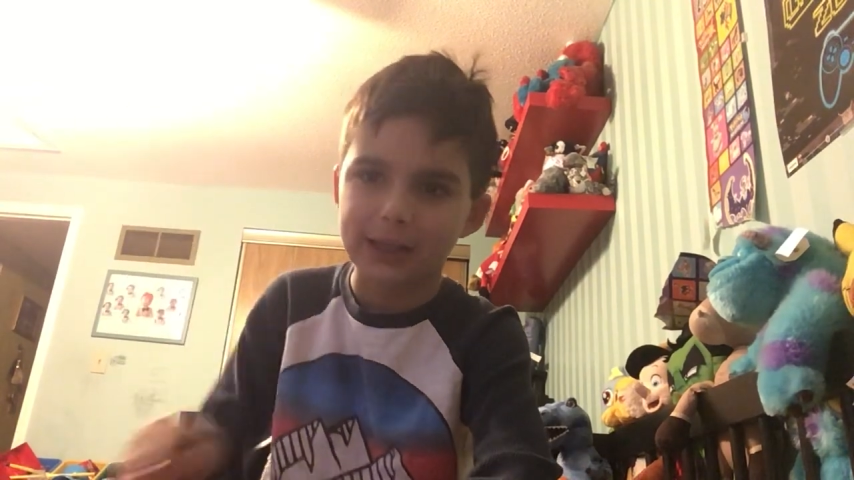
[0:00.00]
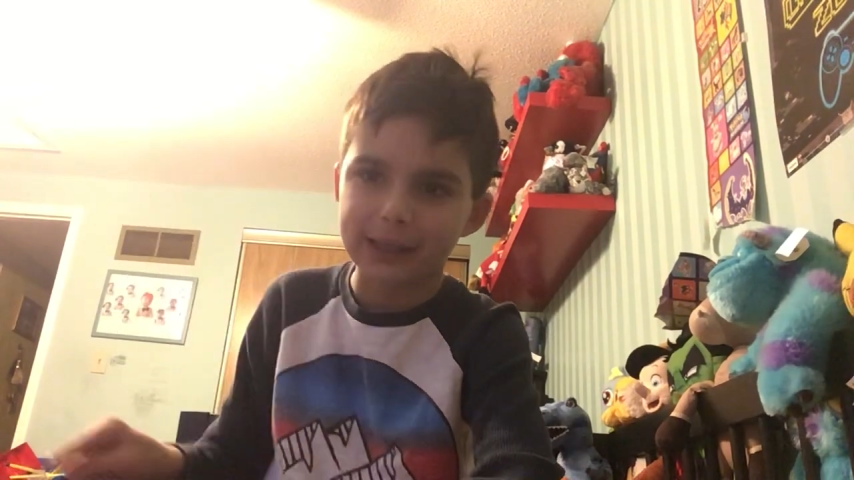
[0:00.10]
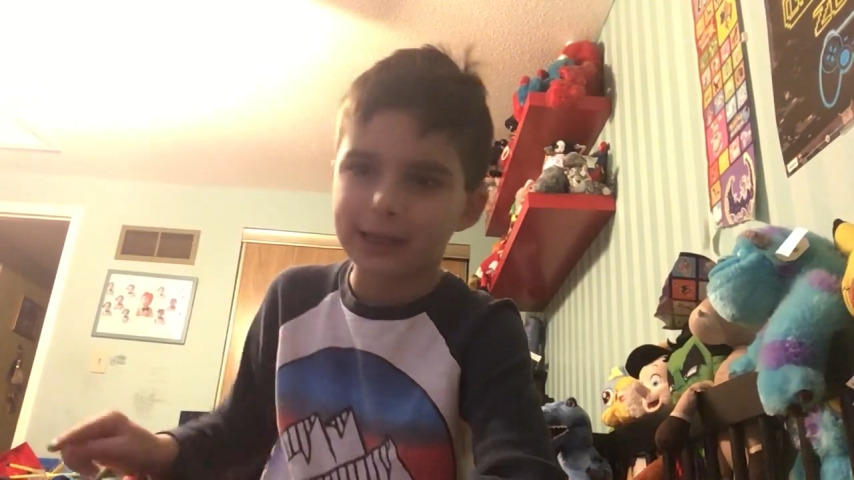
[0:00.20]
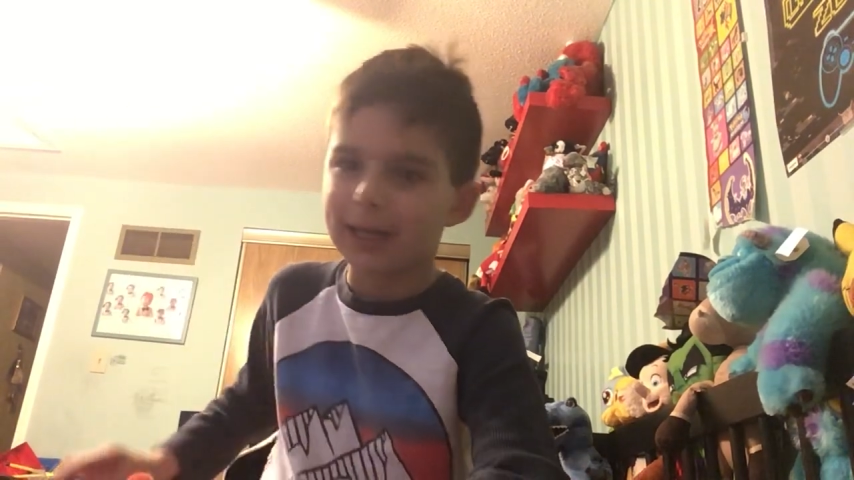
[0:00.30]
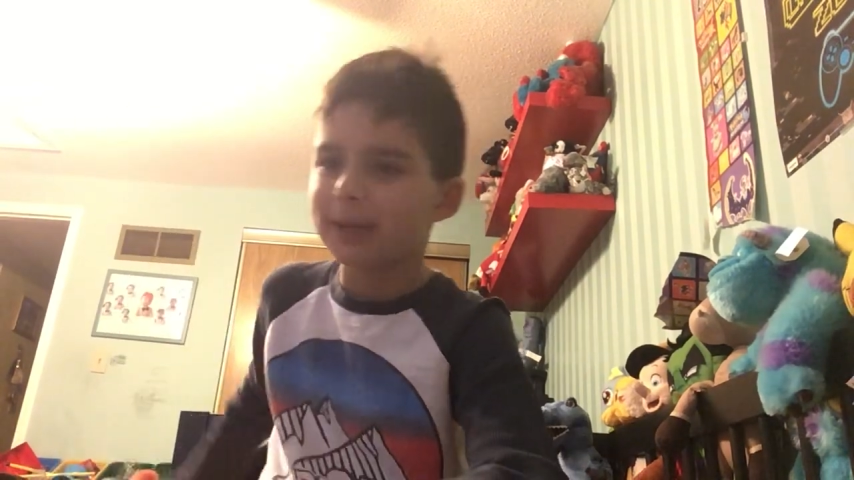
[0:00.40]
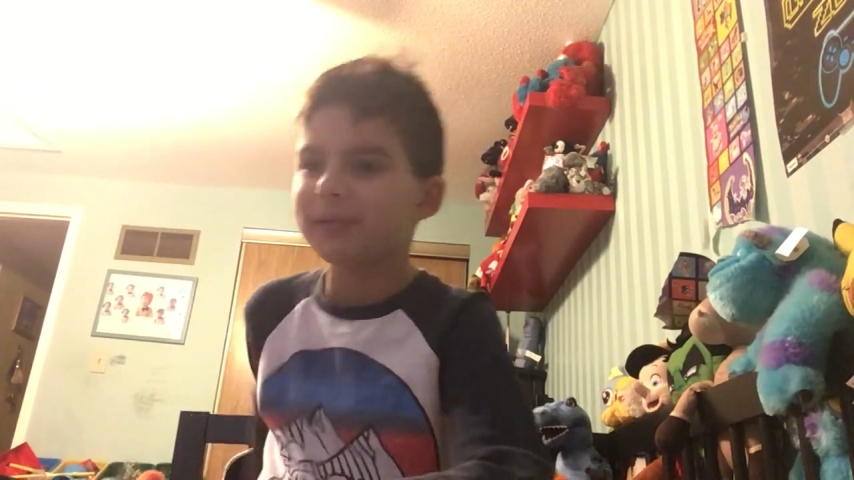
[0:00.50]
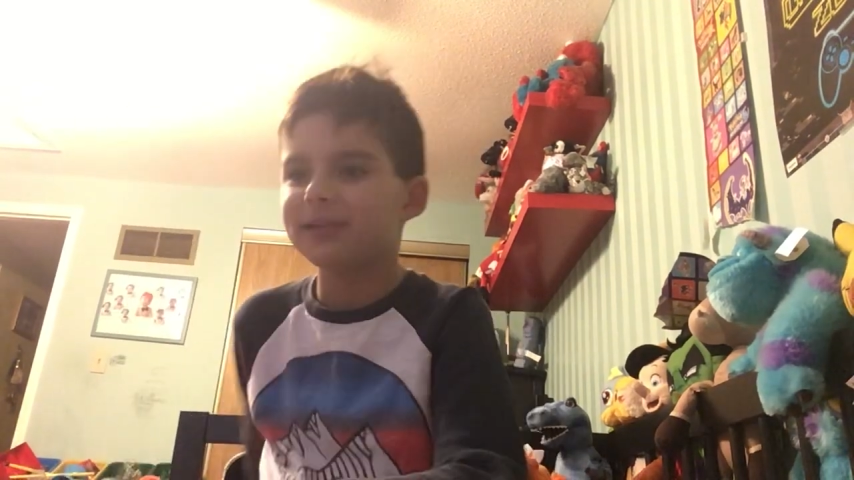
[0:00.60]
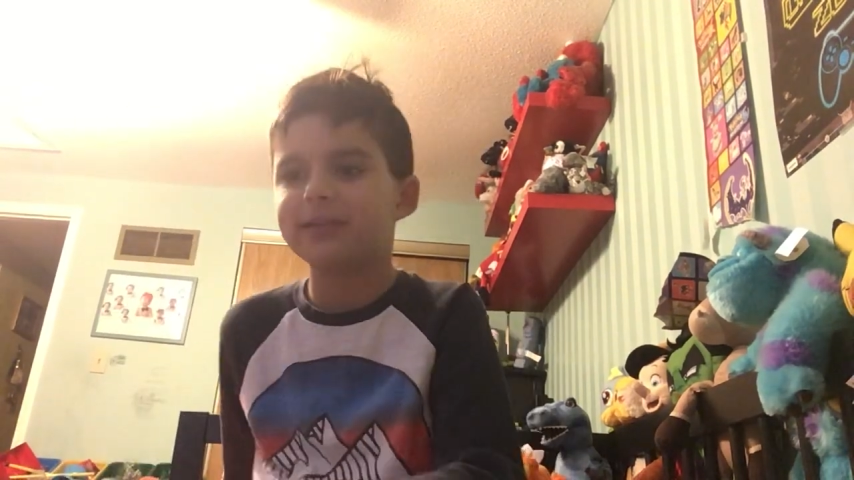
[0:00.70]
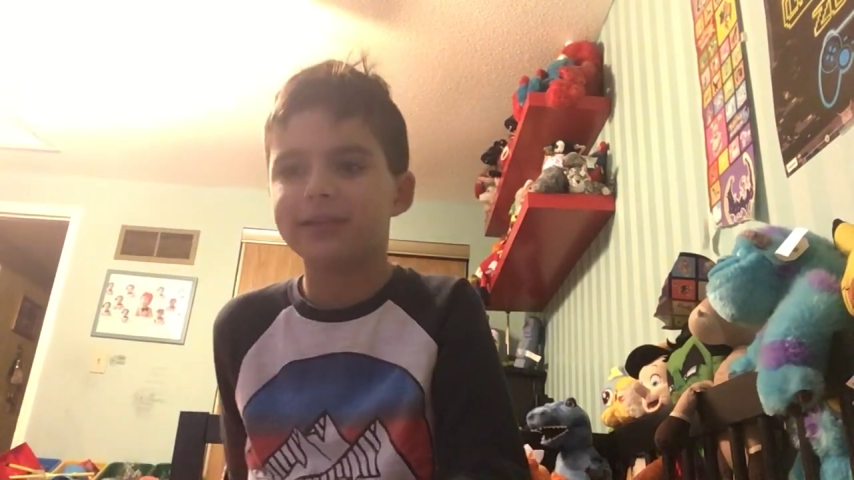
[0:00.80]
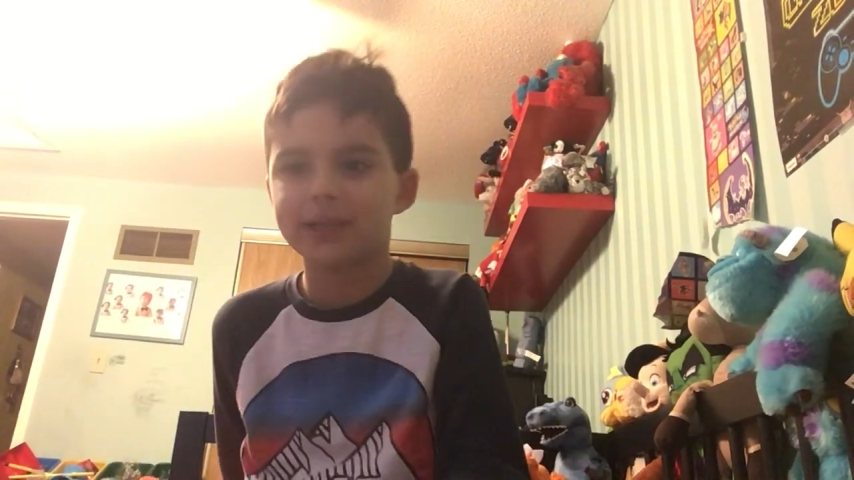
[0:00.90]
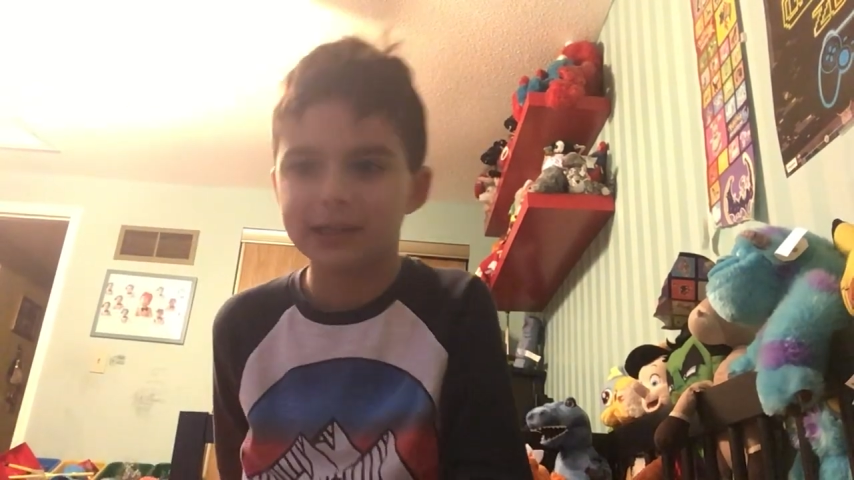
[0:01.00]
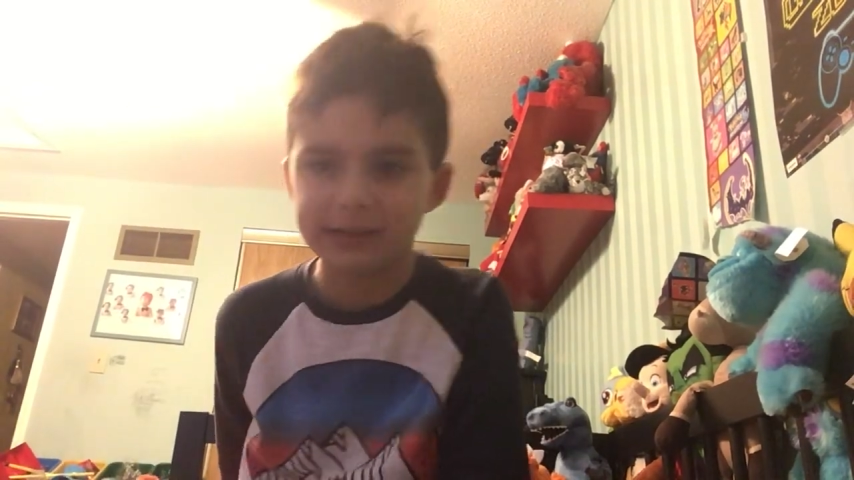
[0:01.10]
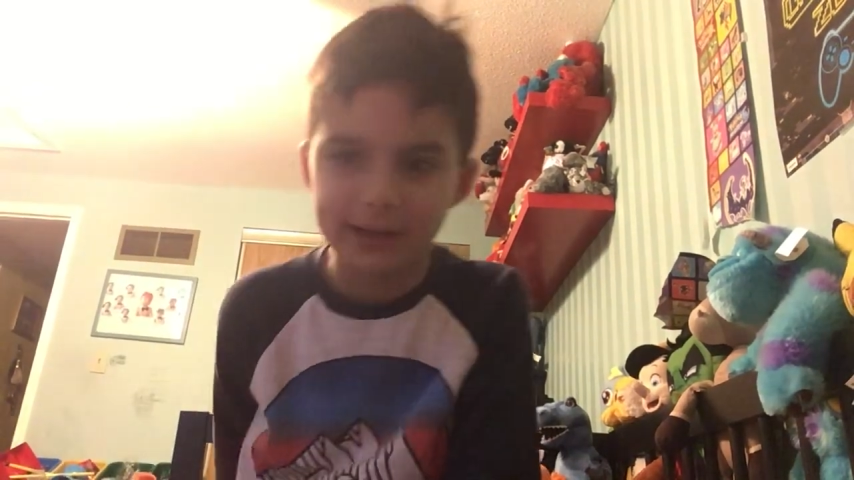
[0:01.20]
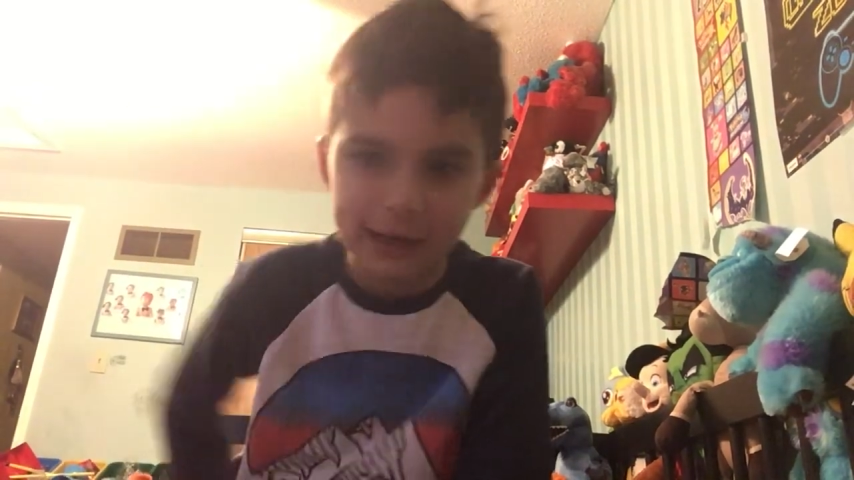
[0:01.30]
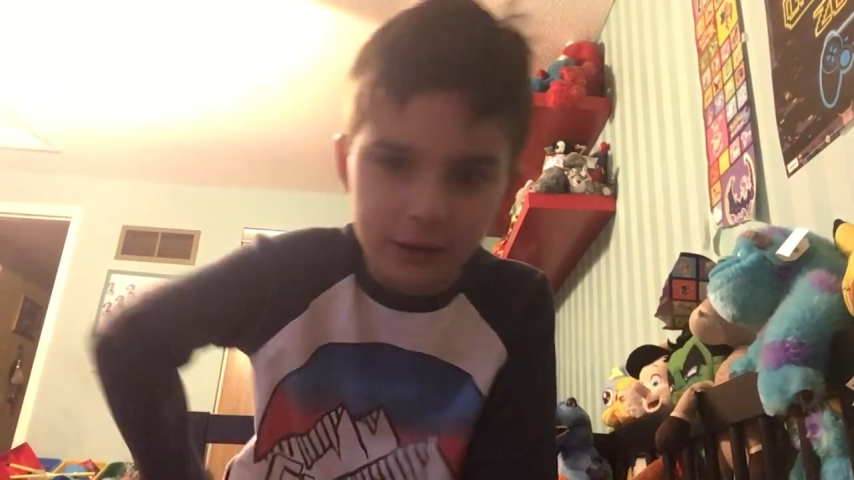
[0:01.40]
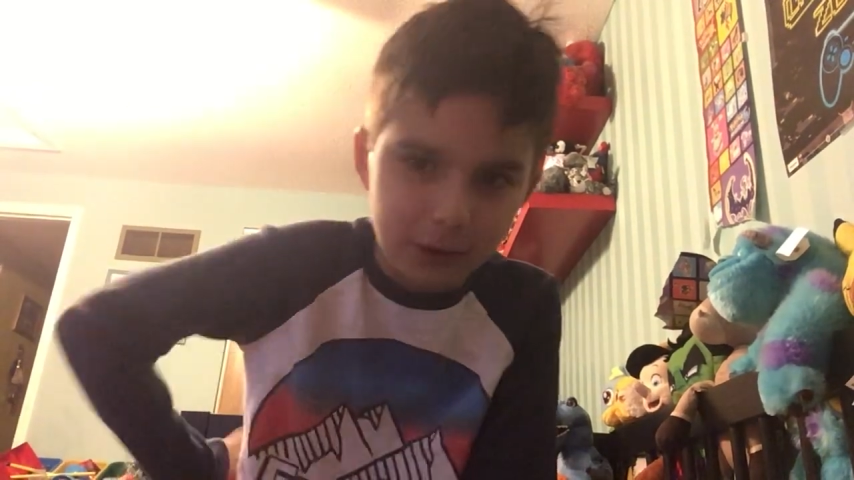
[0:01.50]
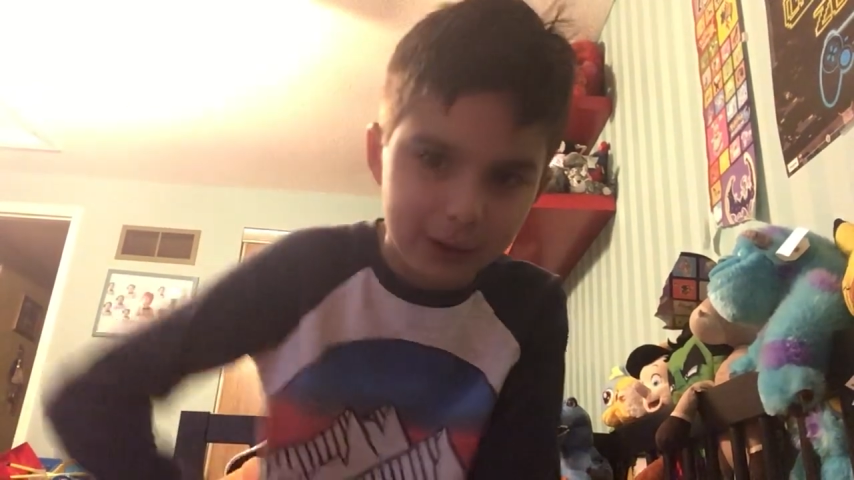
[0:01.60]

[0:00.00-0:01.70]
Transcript: like ABC, and